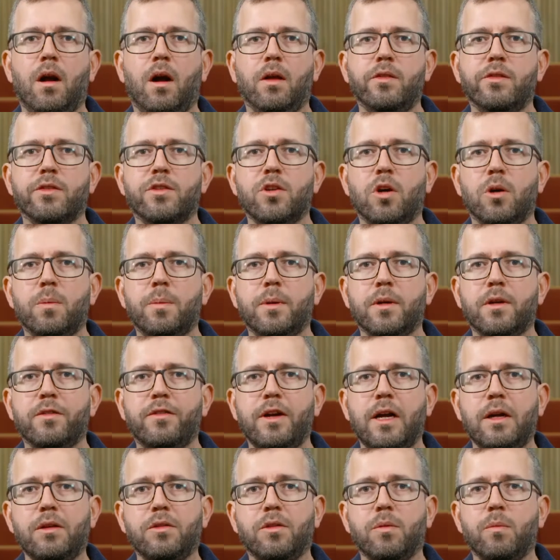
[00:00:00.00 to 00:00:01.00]
On the topic of
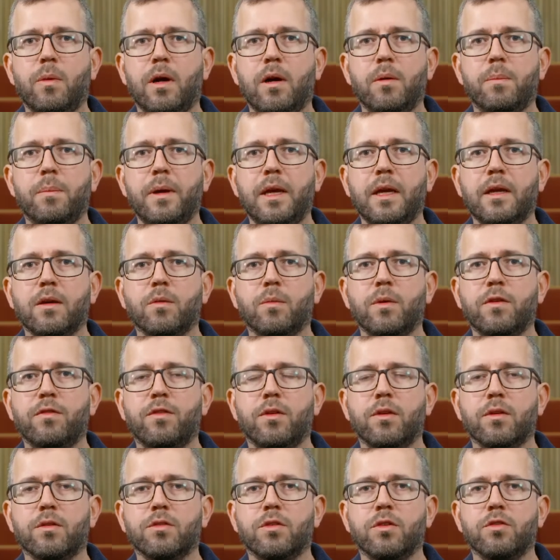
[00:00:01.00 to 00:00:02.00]
health and well-being, we've
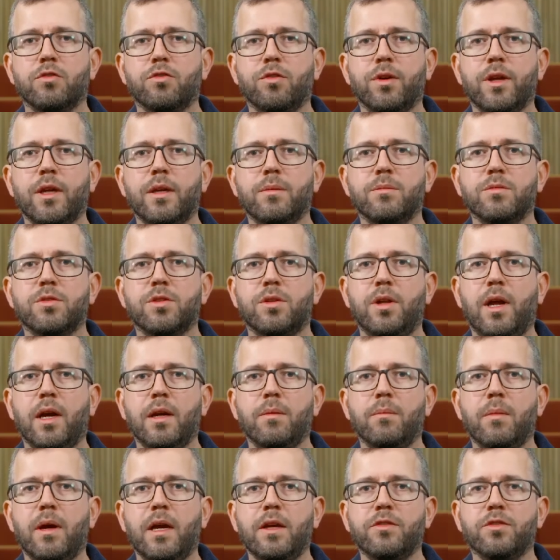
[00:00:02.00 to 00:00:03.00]
looked at dreams,
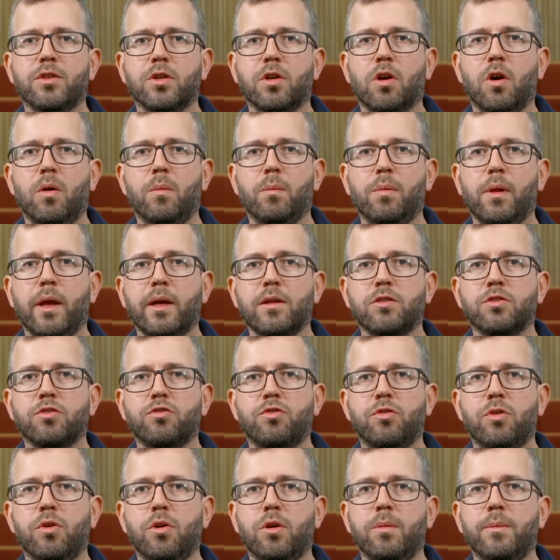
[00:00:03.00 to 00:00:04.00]
nightmares, and complex
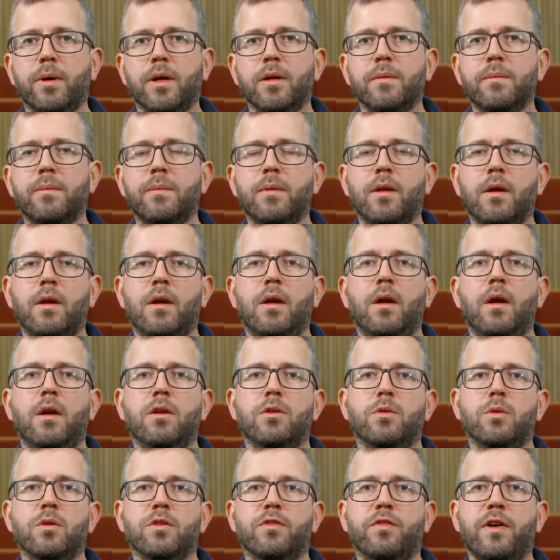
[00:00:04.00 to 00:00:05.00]
trauma
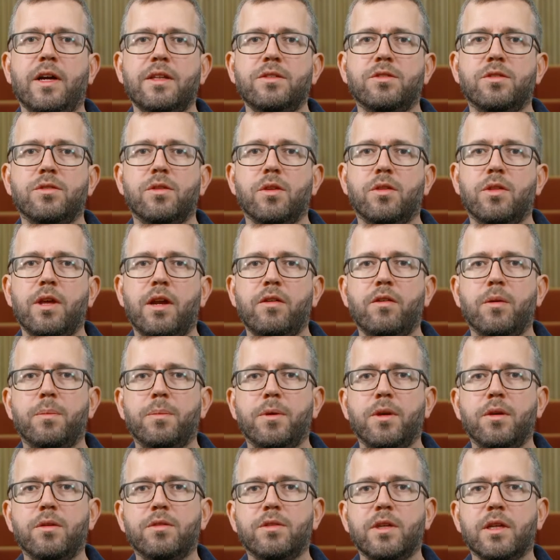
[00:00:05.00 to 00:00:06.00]
to advance the
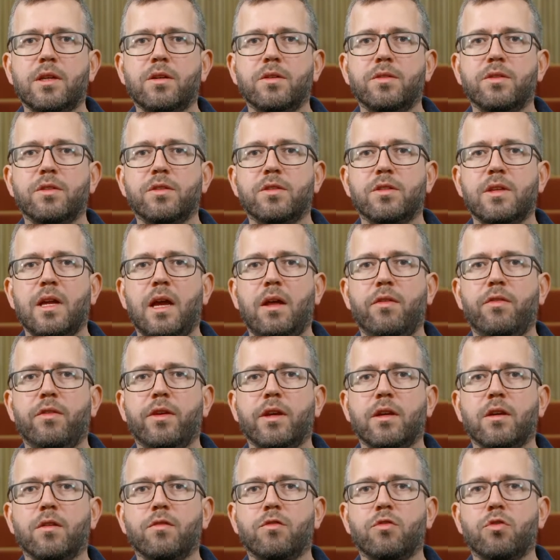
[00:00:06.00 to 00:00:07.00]
therapeutic
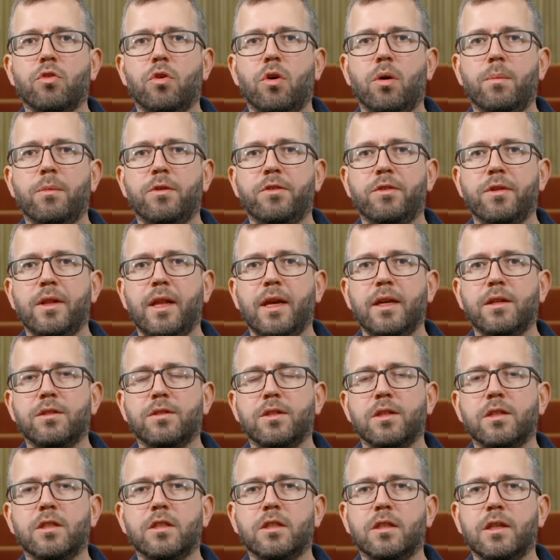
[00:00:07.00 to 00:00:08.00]
understanding of
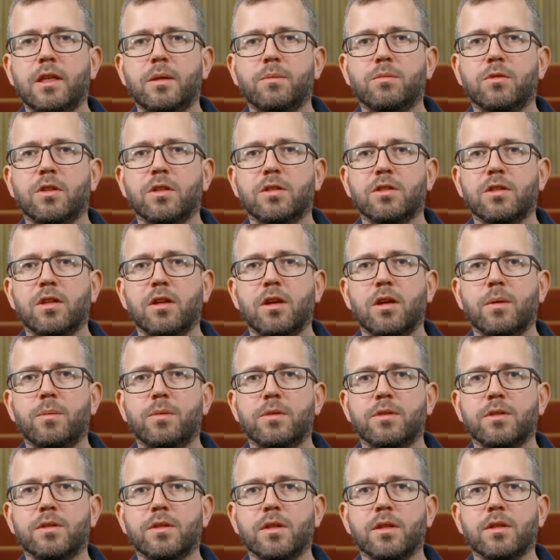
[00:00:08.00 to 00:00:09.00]
trauma-related sleep
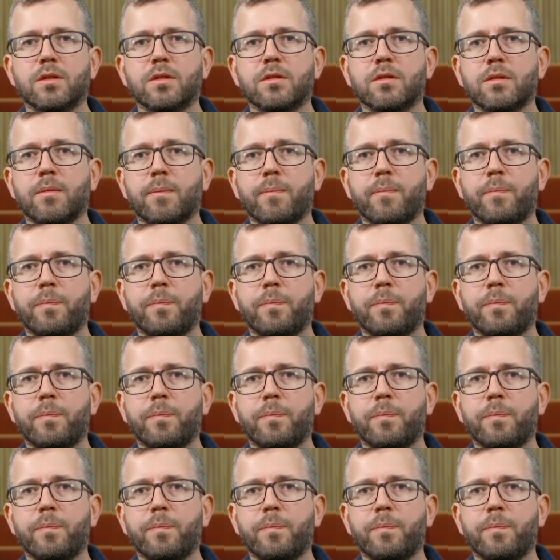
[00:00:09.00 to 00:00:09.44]
disturbances.